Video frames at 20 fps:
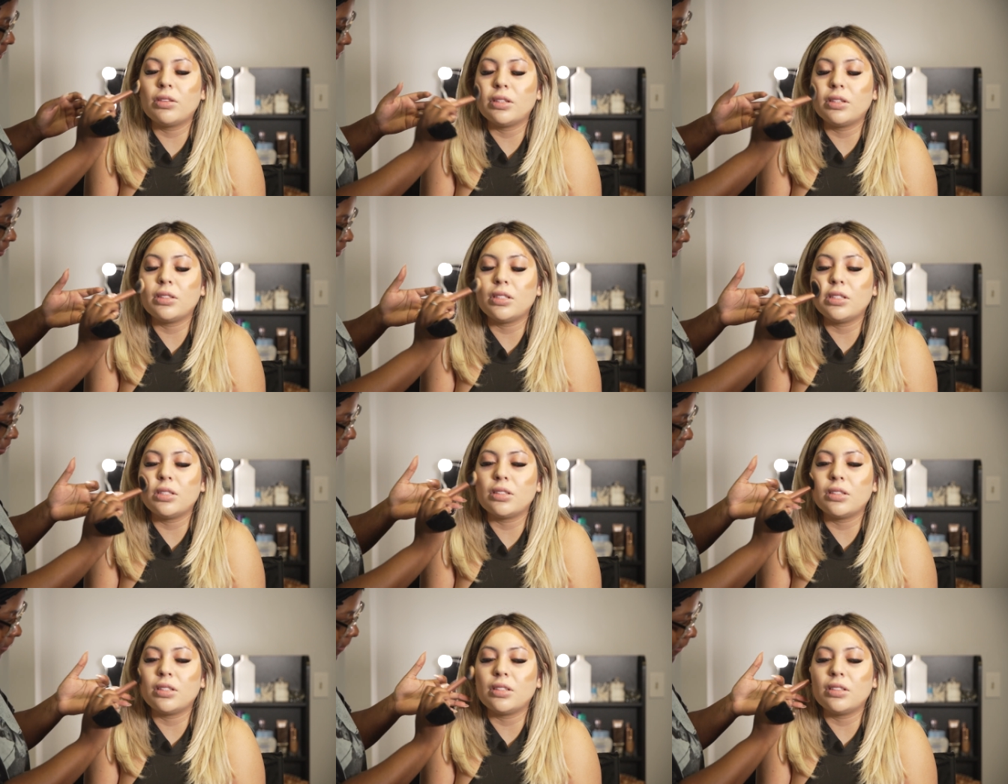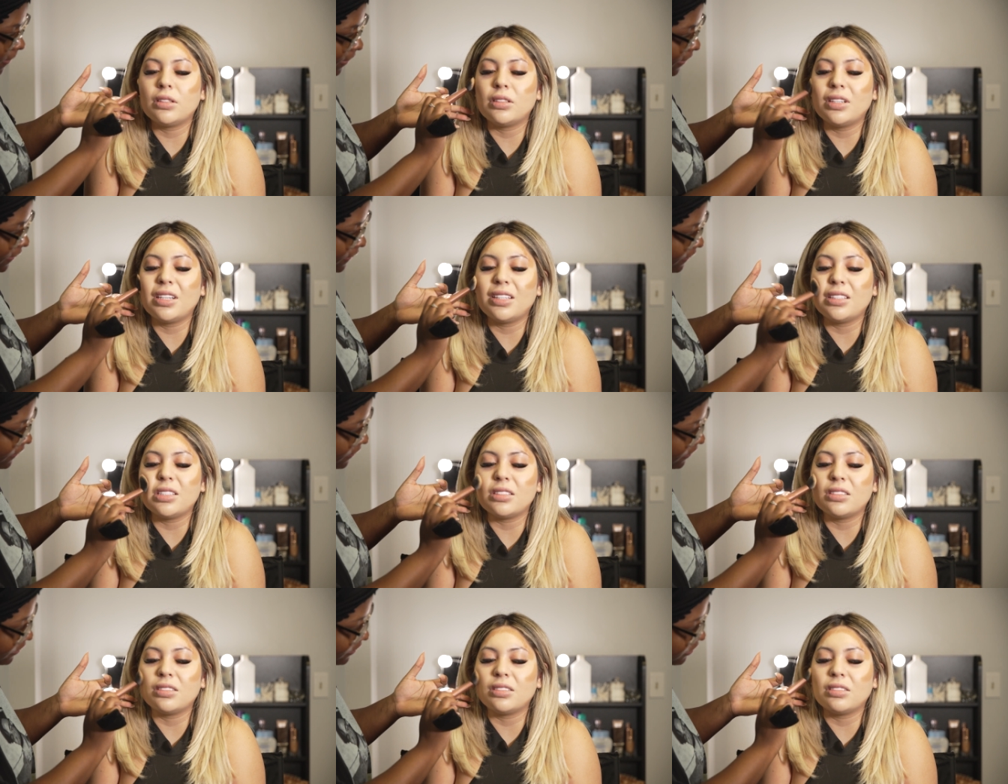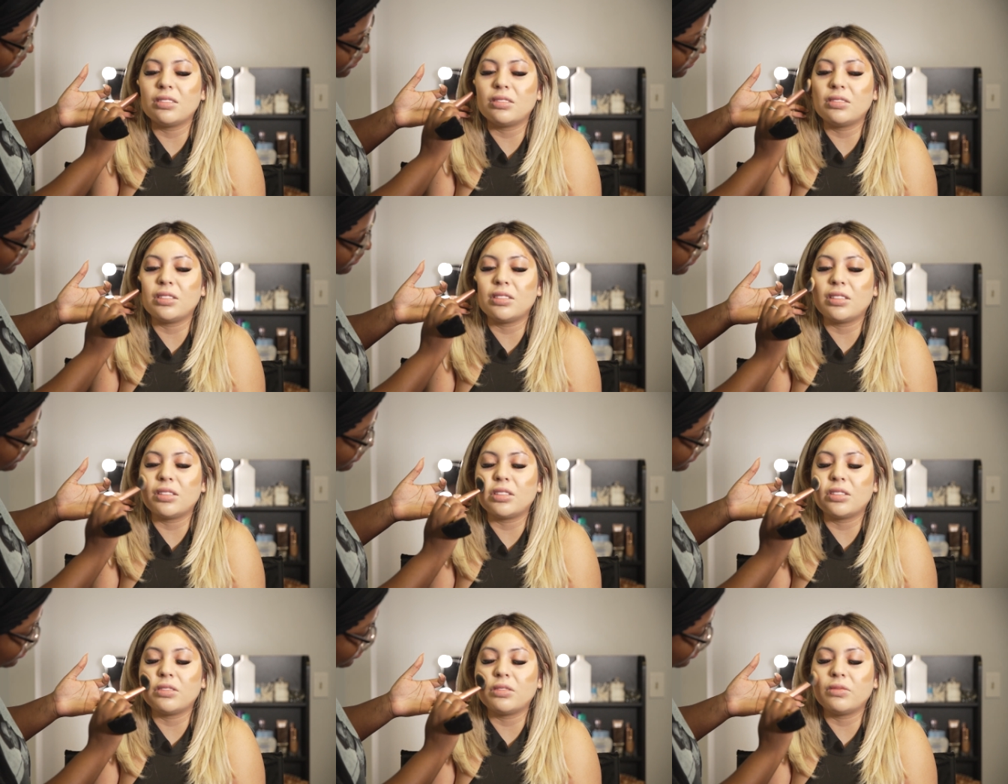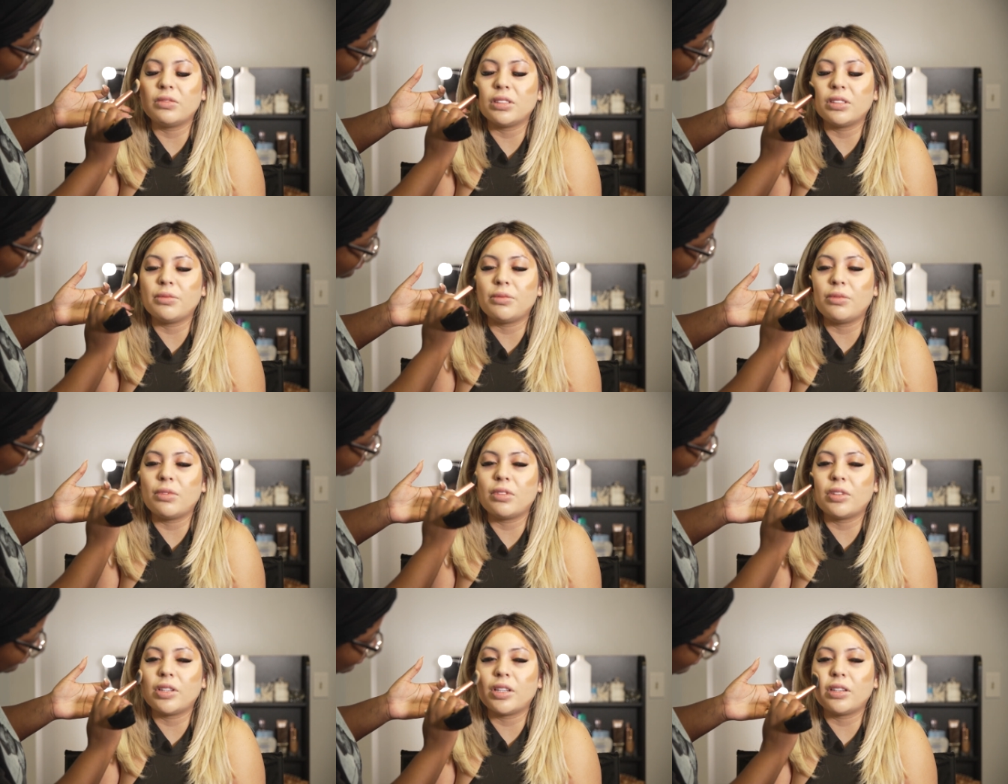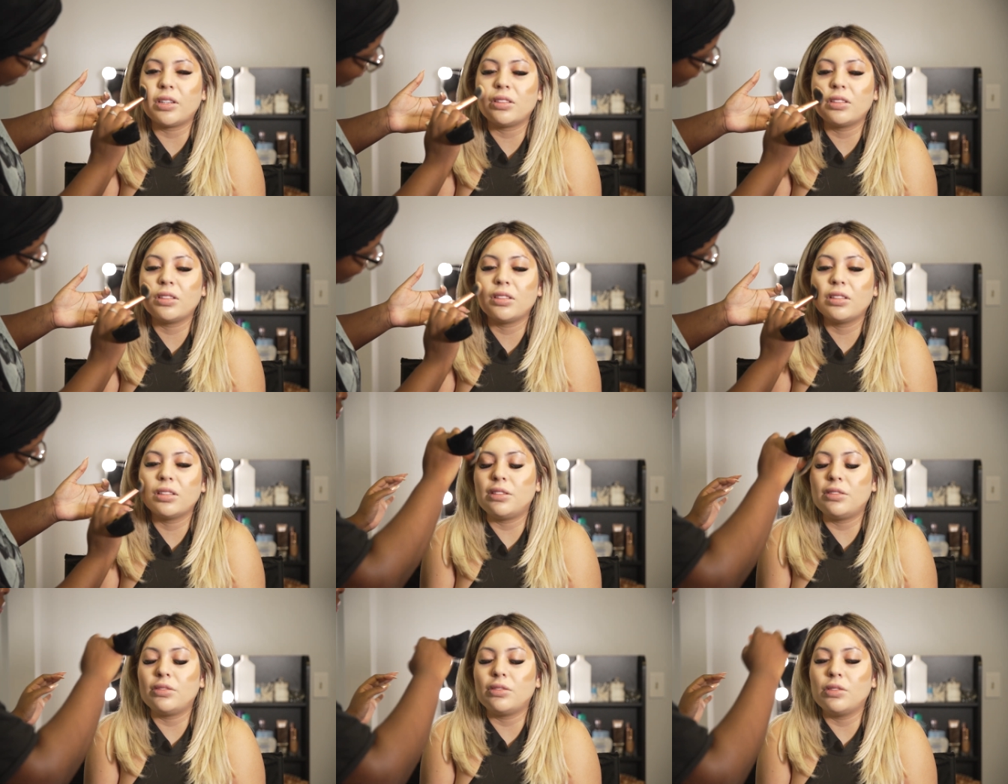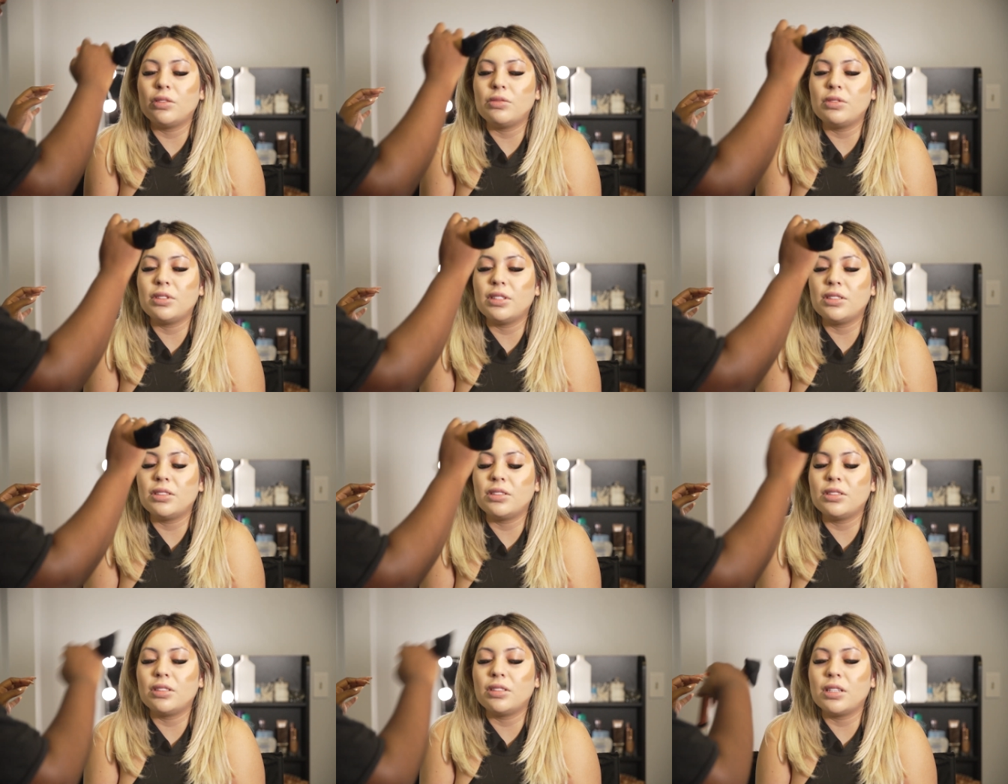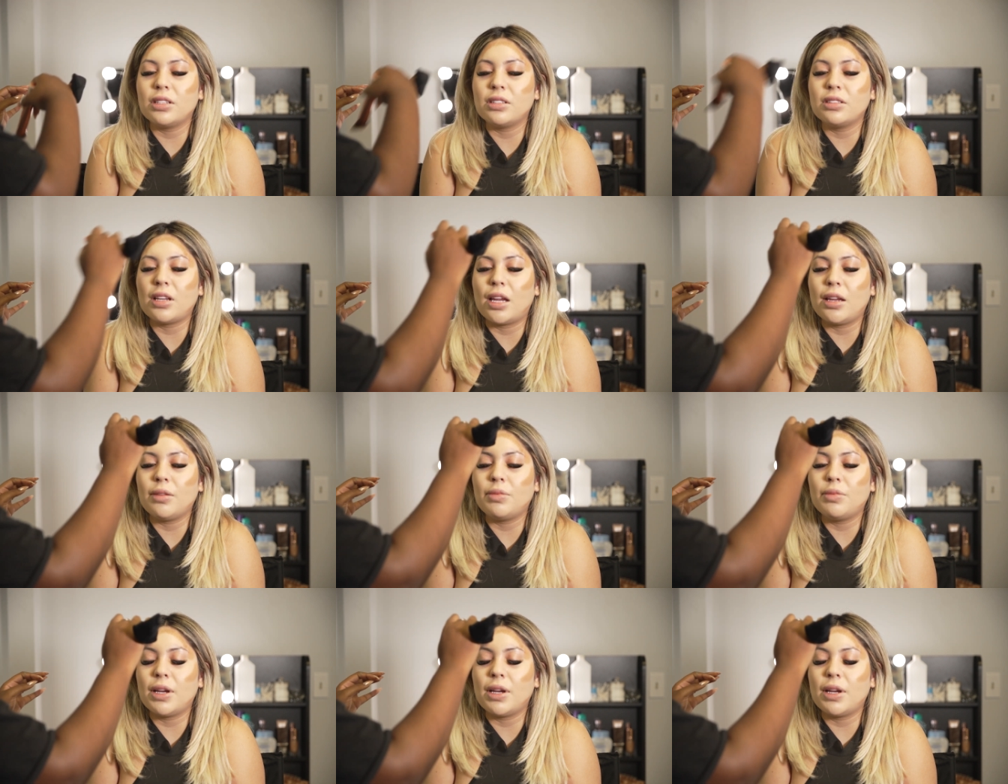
blending out concealer, but I sometimes use it to put on the contour.